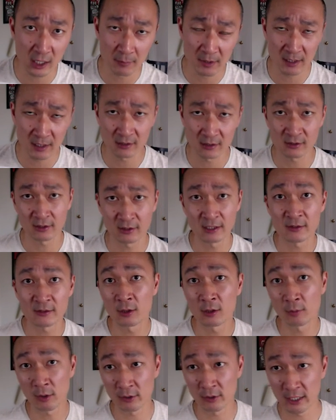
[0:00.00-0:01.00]
because there is no
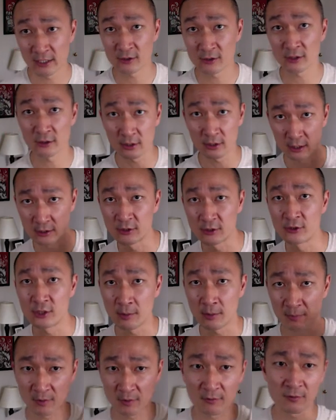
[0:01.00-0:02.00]
rotation, it's a
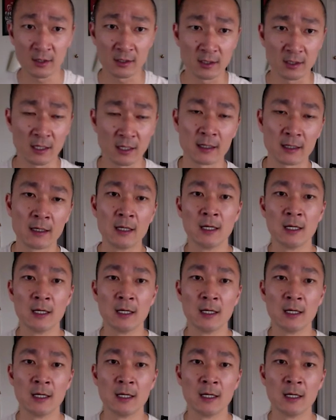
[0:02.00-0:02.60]
jumping front kick,